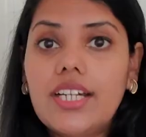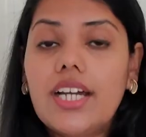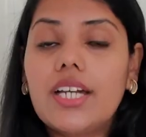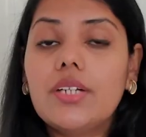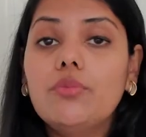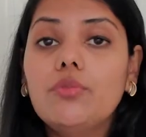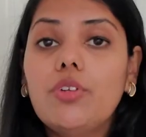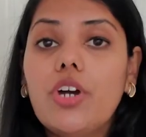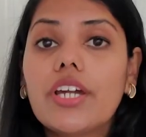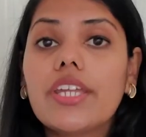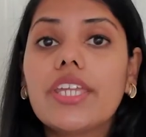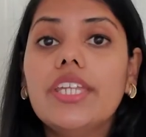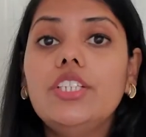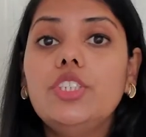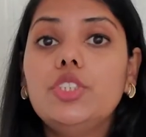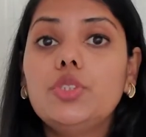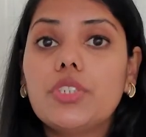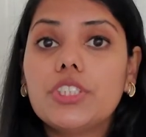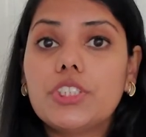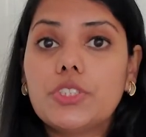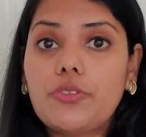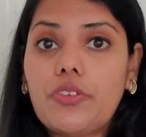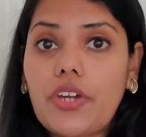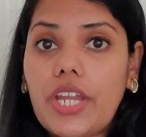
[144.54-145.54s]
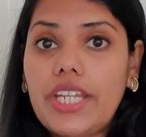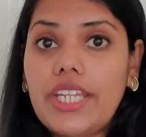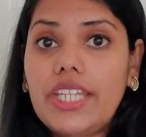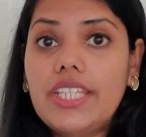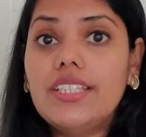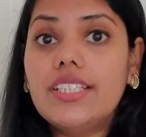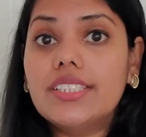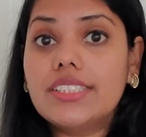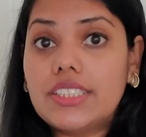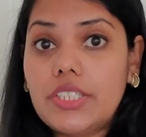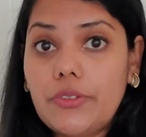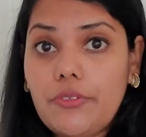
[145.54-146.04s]
I'm working towards finding
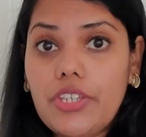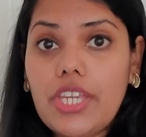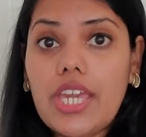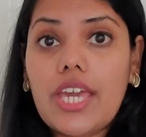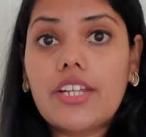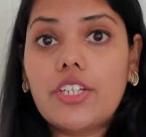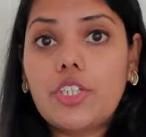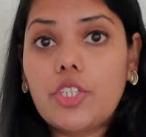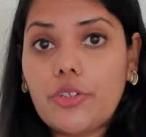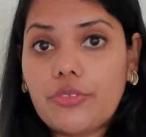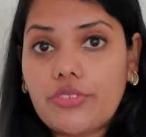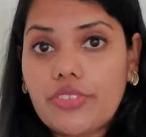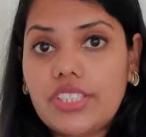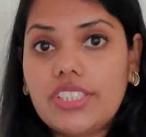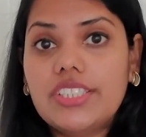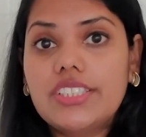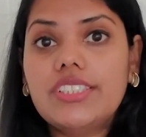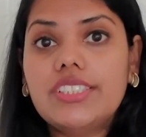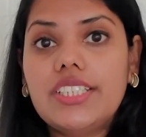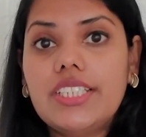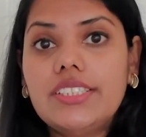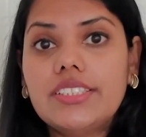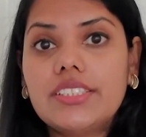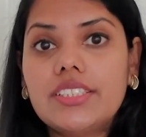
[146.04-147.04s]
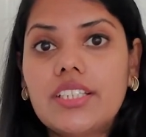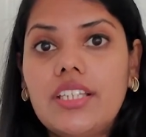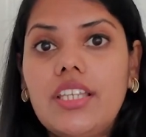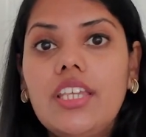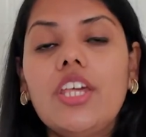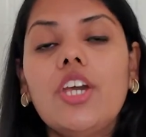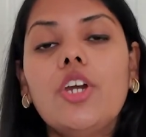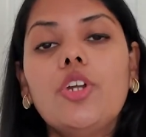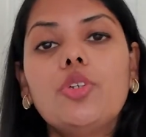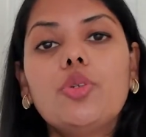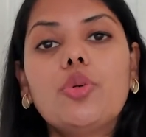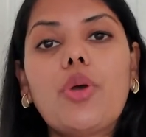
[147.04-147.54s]
the severity of the disease
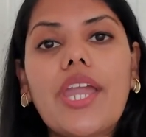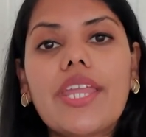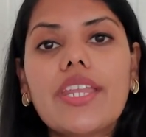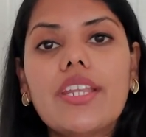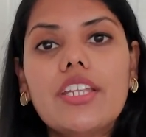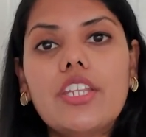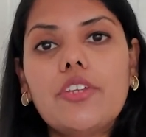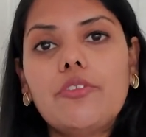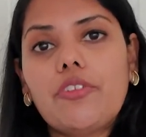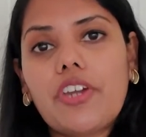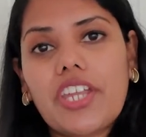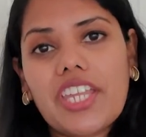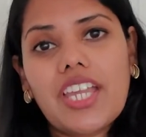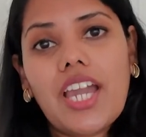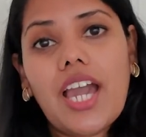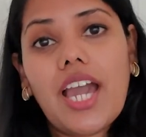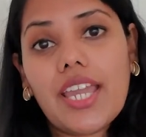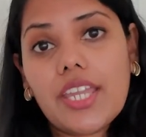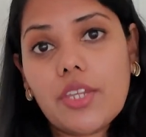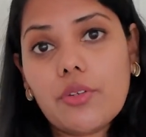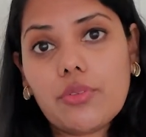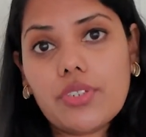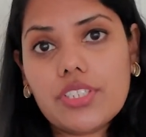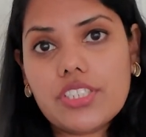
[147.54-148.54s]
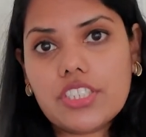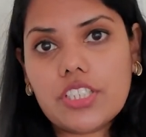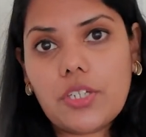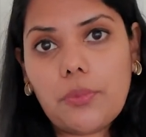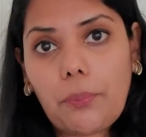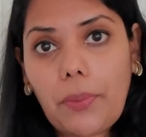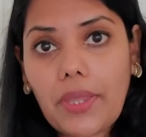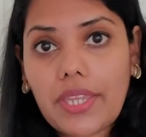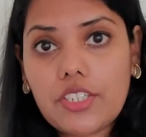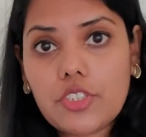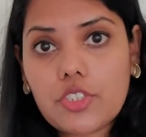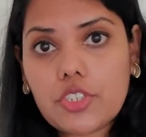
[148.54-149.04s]
to identify high-risk
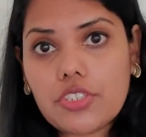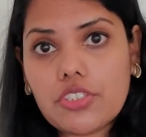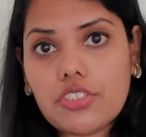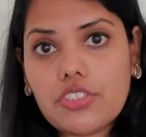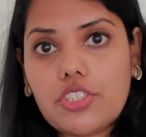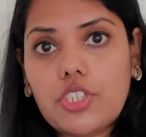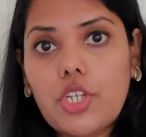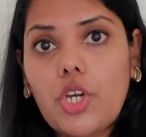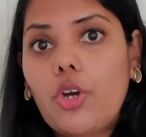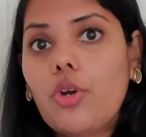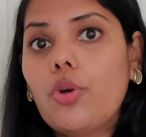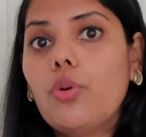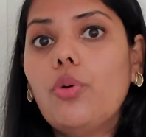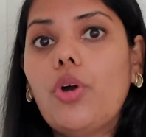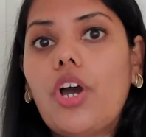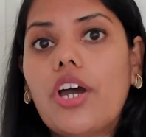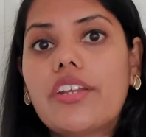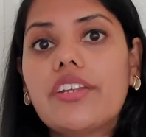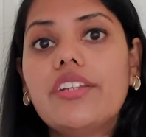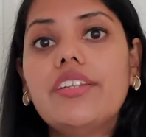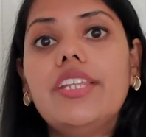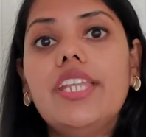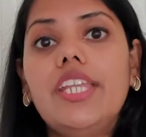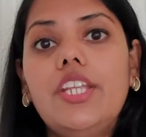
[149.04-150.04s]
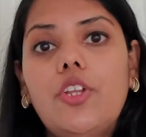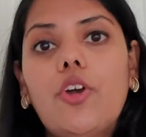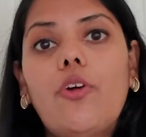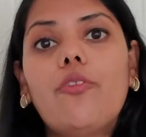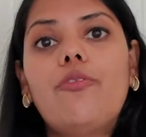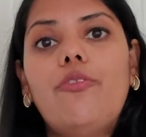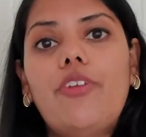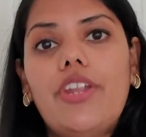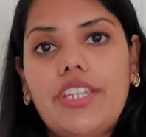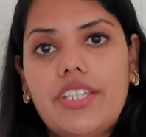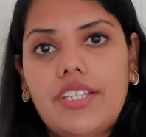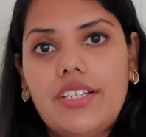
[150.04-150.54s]
patients who are in need of
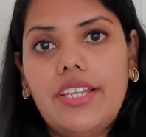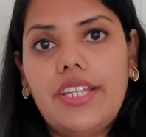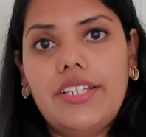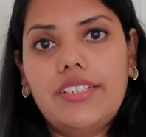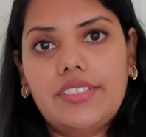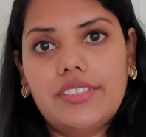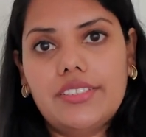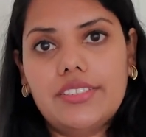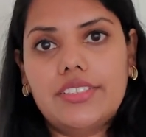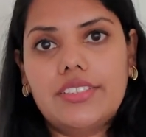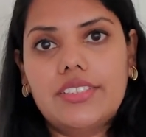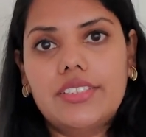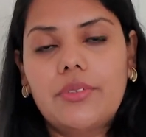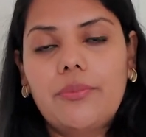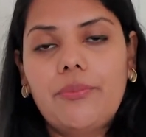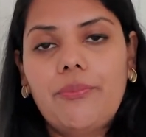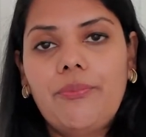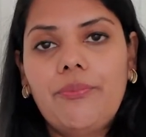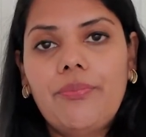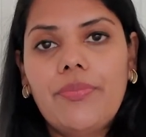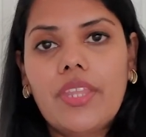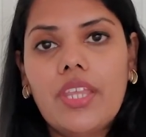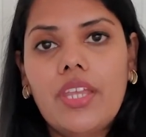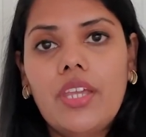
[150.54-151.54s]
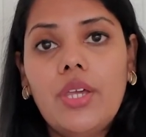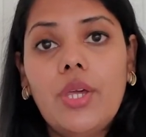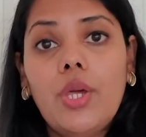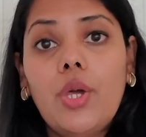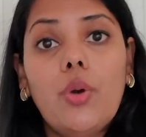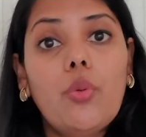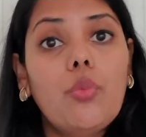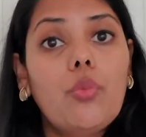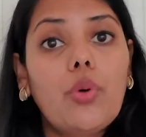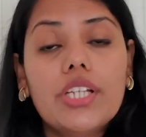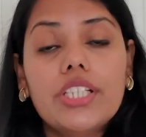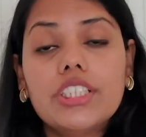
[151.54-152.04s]
ventilators.
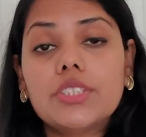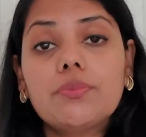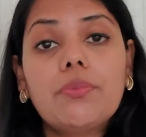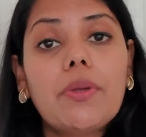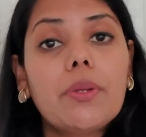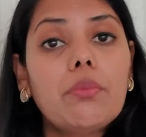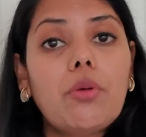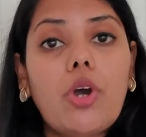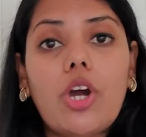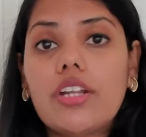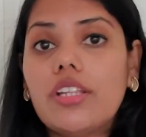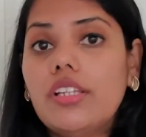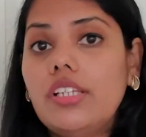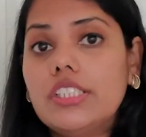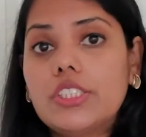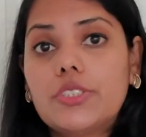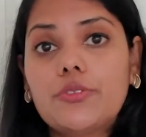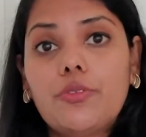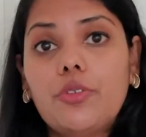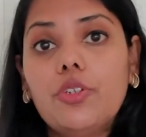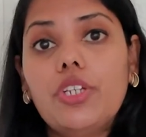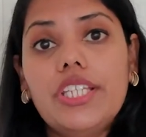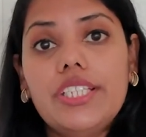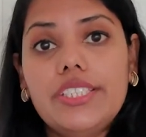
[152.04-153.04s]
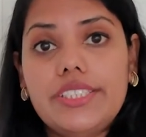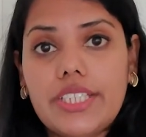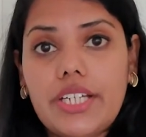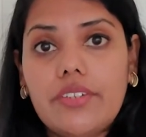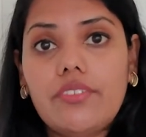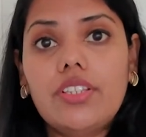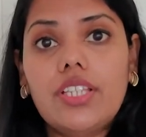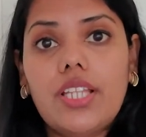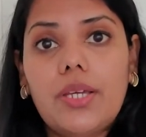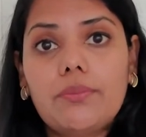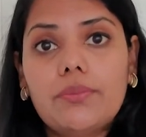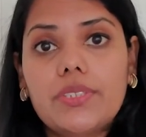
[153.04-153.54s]
Once my model is fully
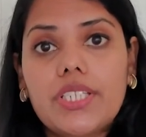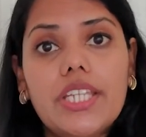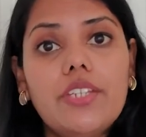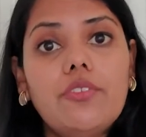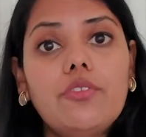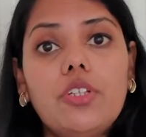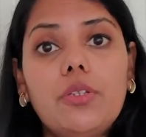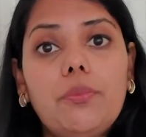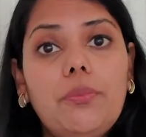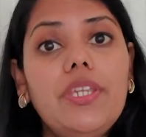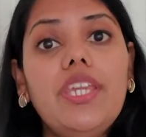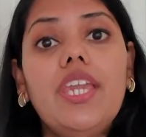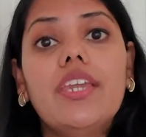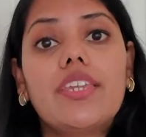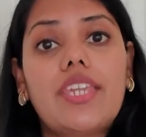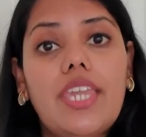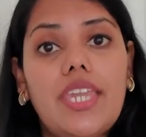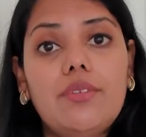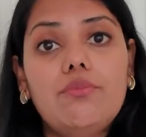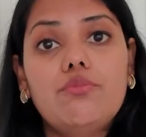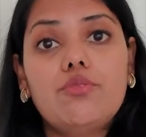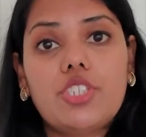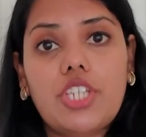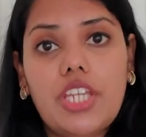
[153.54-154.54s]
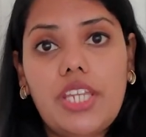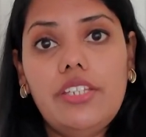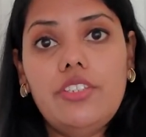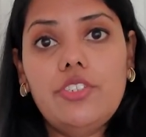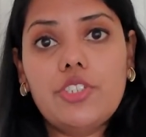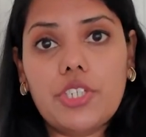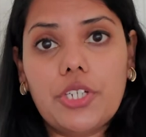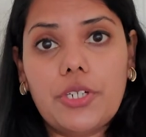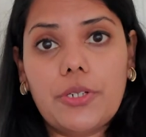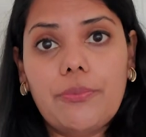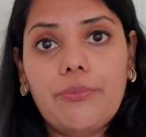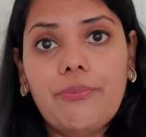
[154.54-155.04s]
developed, it will be a game
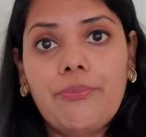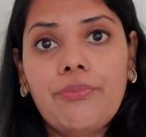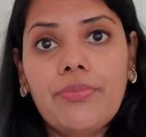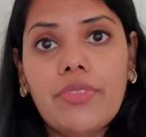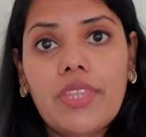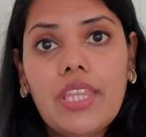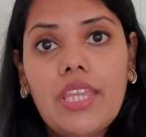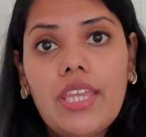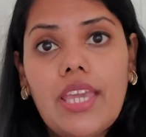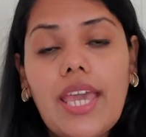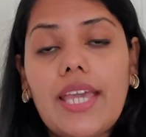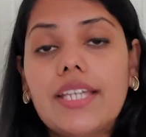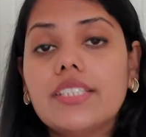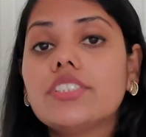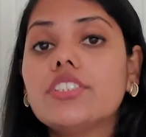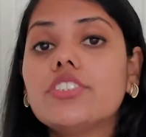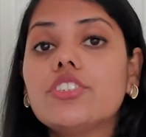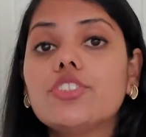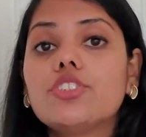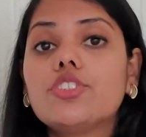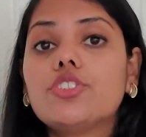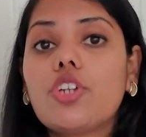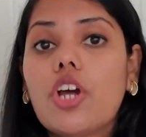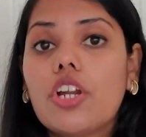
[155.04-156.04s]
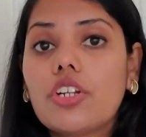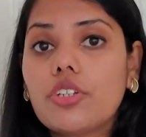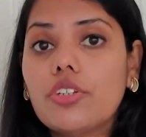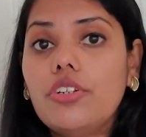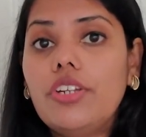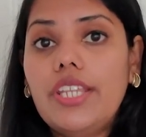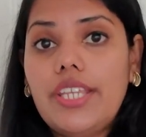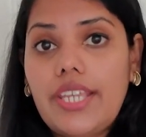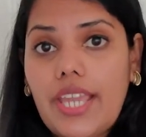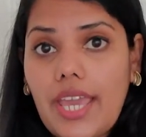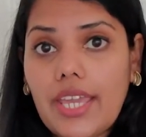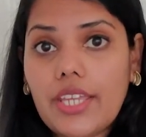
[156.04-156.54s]
changer. As it is not
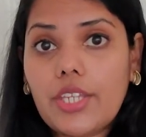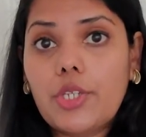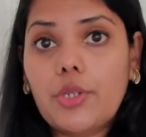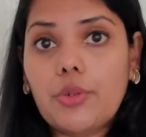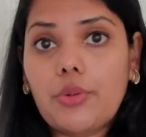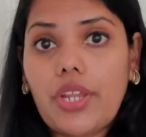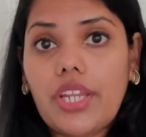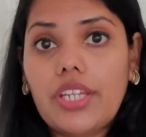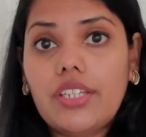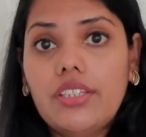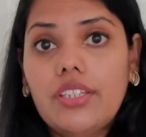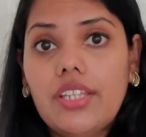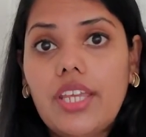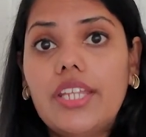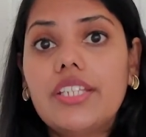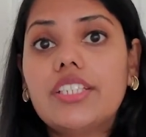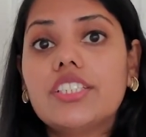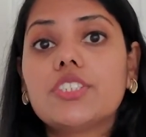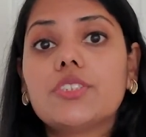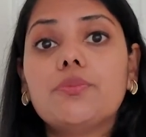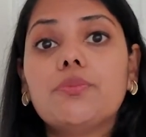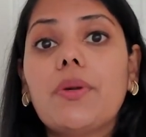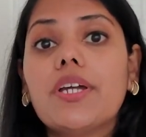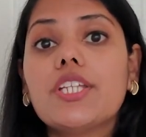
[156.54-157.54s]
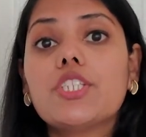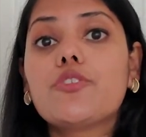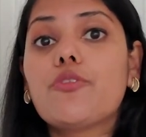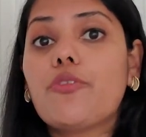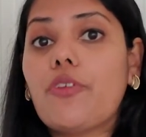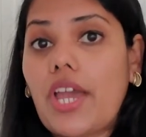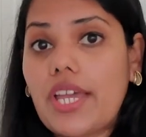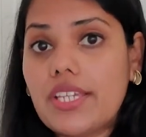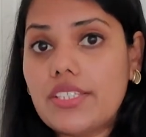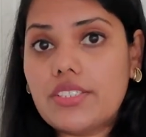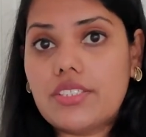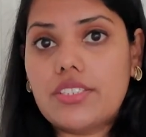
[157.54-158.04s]
only accurate, it is much
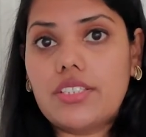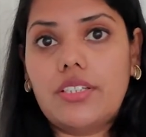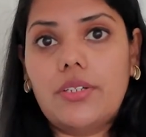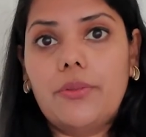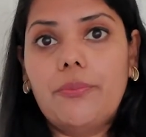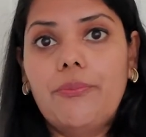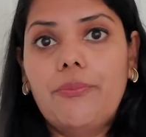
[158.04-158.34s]
faster.